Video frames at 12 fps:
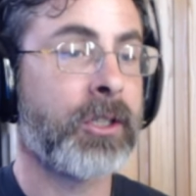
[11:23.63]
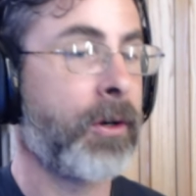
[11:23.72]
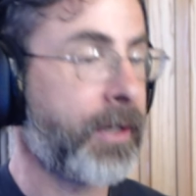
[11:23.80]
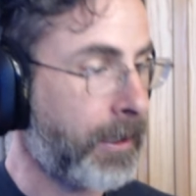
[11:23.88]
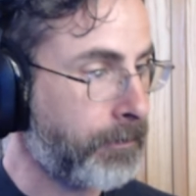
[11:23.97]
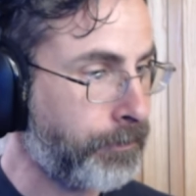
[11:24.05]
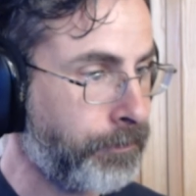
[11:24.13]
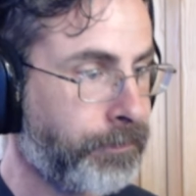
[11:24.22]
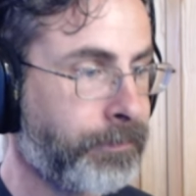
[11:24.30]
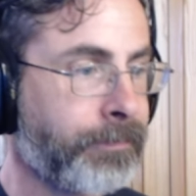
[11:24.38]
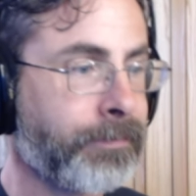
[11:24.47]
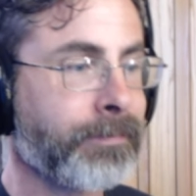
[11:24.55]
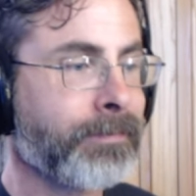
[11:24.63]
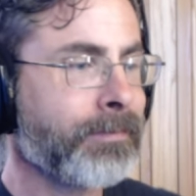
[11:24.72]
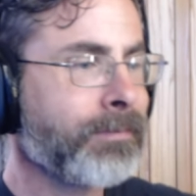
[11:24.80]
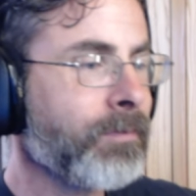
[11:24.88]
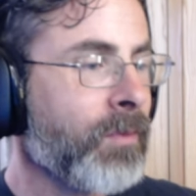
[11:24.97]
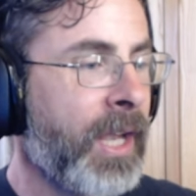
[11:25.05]
Okay.
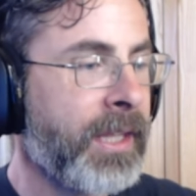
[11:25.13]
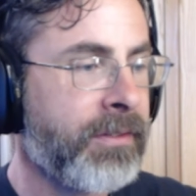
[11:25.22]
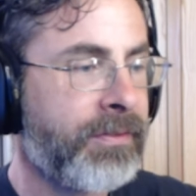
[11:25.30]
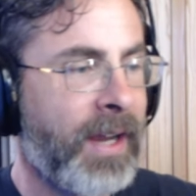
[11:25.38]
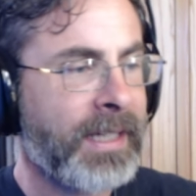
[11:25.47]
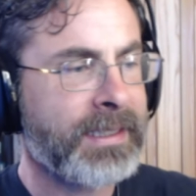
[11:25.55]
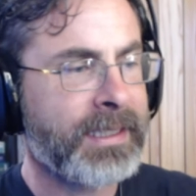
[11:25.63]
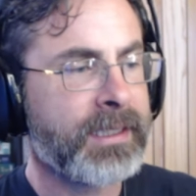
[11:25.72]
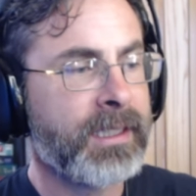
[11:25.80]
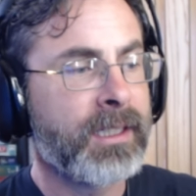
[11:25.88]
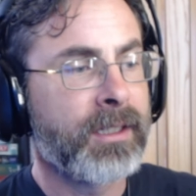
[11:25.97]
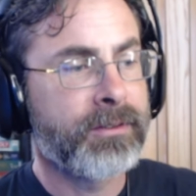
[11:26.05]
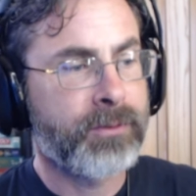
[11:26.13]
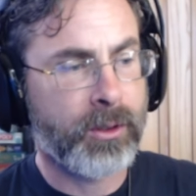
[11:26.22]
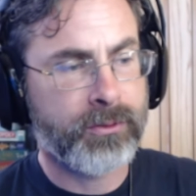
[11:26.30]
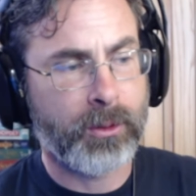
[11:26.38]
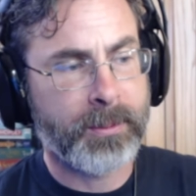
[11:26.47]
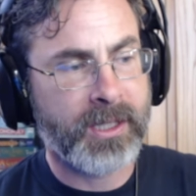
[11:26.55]
And then finally,
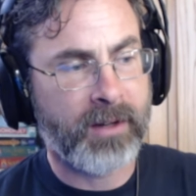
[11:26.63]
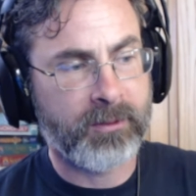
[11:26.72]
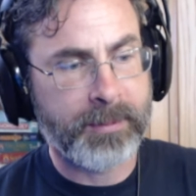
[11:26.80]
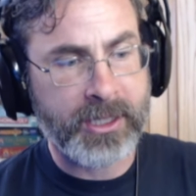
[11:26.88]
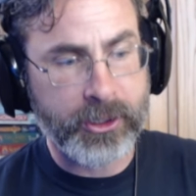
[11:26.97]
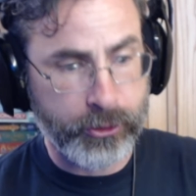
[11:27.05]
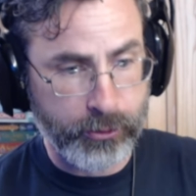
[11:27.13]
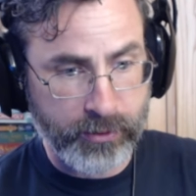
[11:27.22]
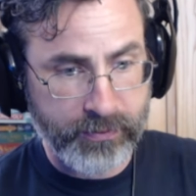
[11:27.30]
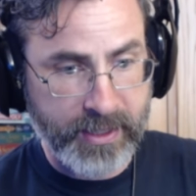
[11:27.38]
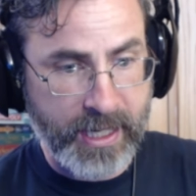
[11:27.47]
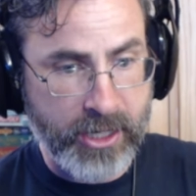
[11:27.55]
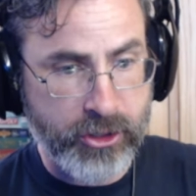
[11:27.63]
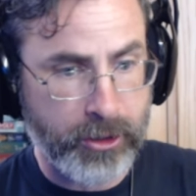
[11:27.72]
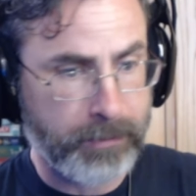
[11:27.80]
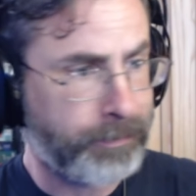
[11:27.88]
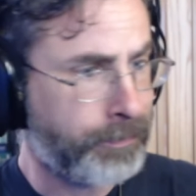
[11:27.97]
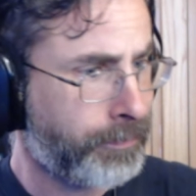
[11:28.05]
fourth form of government, unification.